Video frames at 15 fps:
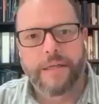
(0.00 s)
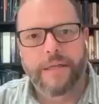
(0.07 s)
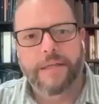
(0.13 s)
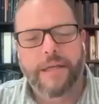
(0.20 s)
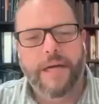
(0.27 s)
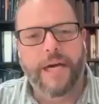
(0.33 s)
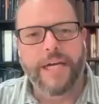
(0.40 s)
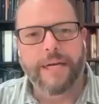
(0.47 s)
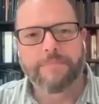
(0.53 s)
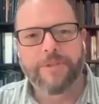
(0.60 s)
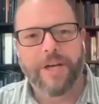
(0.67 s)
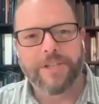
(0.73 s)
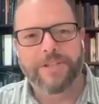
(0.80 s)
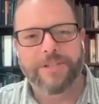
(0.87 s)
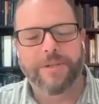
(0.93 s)
Hi, I'm
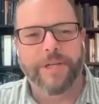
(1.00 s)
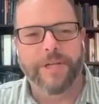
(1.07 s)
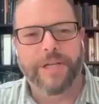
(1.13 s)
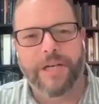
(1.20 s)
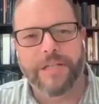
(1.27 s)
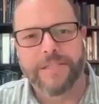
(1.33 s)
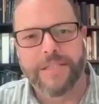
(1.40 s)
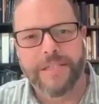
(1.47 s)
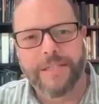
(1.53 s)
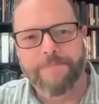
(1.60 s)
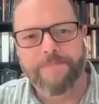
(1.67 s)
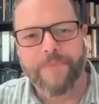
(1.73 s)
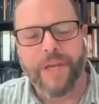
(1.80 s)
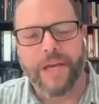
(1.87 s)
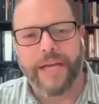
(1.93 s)
Dr. Tony Costa,
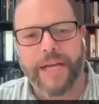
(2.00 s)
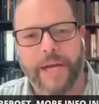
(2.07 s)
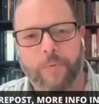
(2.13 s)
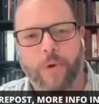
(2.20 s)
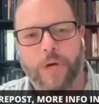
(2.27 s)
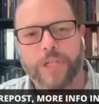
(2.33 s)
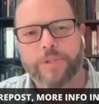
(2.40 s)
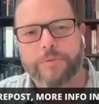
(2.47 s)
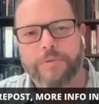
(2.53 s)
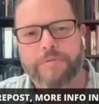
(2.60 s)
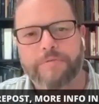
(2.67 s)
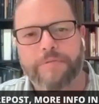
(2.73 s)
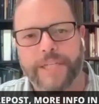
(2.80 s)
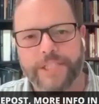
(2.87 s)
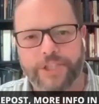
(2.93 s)
and I want to
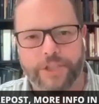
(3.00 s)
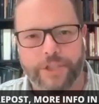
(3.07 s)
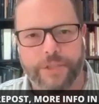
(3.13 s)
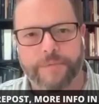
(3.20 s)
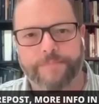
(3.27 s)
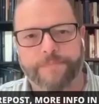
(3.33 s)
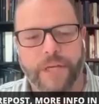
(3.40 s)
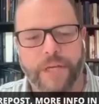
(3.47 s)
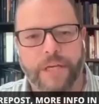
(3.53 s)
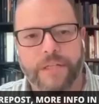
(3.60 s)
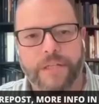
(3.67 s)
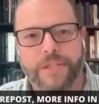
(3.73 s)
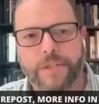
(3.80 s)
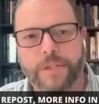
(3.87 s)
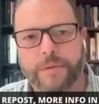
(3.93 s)
invite you
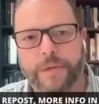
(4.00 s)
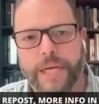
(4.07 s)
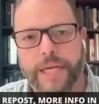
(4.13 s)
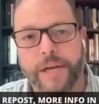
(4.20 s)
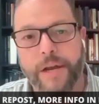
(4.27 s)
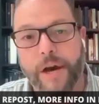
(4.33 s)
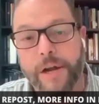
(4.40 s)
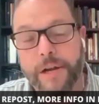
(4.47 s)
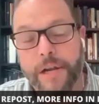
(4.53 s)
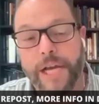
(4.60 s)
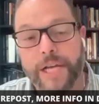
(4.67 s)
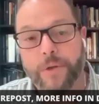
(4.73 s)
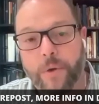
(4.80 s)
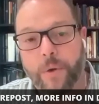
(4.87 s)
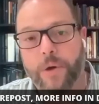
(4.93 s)
to an online
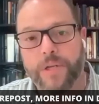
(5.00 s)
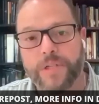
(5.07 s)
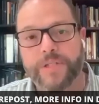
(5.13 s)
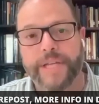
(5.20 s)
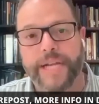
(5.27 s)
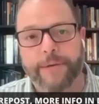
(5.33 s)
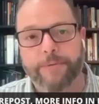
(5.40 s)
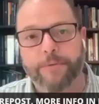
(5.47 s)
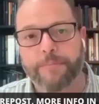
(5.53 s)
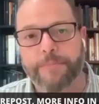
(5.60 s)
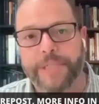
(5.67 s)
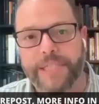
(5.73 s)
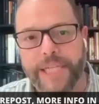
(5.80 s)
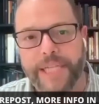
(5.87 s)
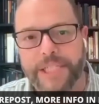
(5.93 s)
course that I will be
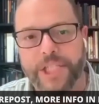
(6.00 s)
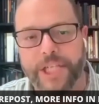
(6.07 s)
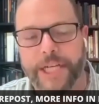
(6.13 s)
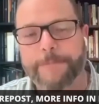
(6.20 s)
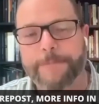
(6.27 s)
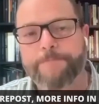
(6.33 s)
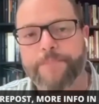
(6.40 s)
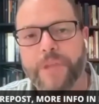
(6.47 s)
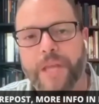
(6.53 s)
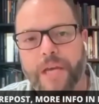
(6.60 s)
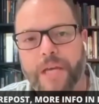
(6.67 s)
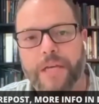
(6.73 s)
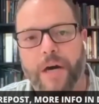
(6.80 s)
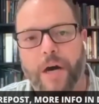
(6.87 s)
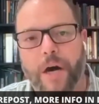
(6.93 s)
teaching
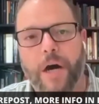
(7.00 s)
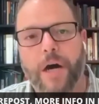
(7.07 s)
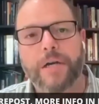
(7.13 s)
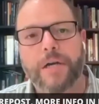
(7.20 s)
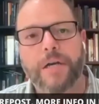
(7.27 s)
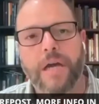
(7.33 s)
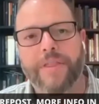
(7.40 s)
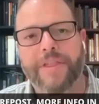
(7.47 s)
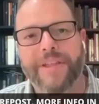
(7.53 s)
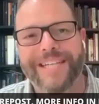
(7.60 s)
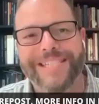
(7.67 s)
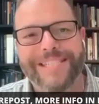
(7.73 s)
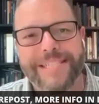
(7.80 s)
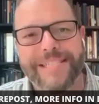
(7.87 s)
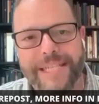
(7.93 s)
on the
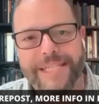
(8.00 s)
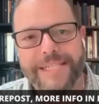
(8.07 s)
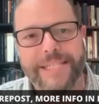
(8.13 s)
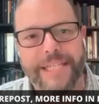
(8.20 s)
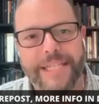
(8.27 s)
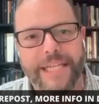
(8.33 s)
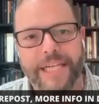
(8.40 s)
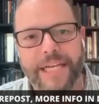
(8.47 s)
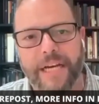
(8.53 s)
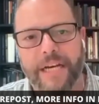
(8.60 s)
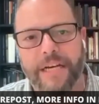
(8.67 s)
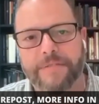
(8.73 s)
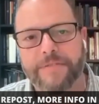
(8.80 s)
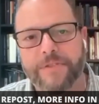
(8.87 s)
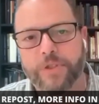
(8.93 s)
necessity
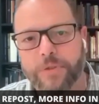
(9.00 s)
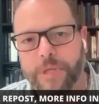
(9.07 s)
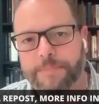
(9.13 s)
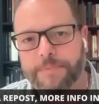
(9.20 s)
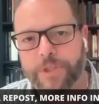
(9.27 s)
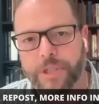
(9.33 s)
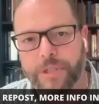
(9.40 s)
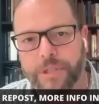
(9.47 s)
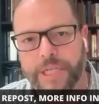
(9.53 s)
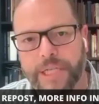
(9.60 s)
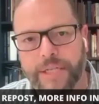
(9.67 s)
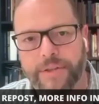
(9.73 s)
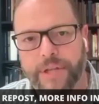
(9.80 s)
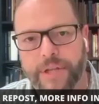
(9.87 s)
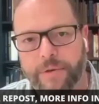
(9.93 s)
of Scripture
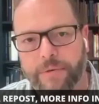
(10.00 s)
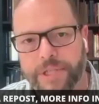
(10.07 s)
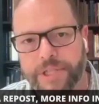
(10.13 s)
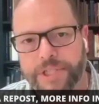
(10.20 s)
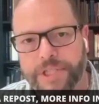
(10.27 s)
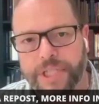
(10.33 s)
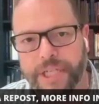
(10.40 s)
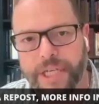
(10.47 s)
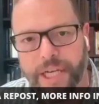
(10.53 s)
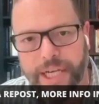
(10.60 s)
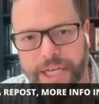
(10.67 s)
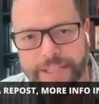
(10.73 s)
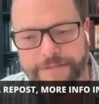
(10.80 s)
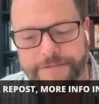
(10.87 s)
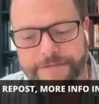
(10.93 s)
in the Christian
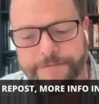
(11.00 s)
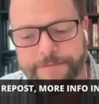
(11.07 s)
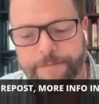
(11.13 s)
life.